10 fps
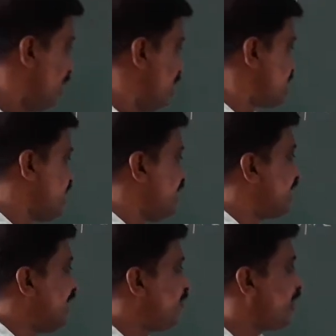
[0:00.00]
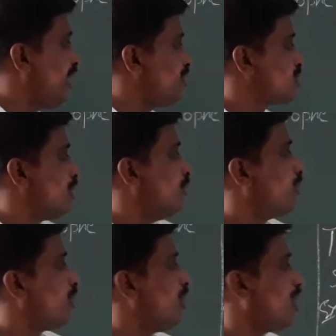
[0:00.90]
See, the waves
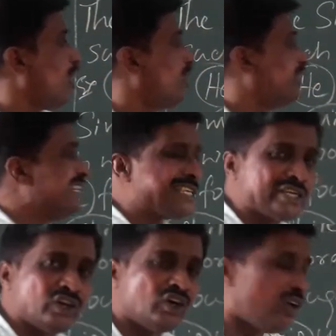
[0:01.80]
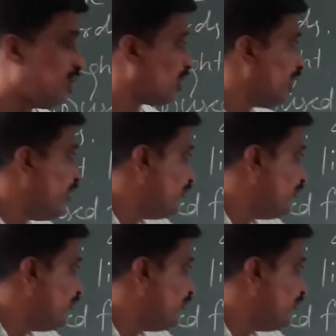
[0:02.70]
broke on the shore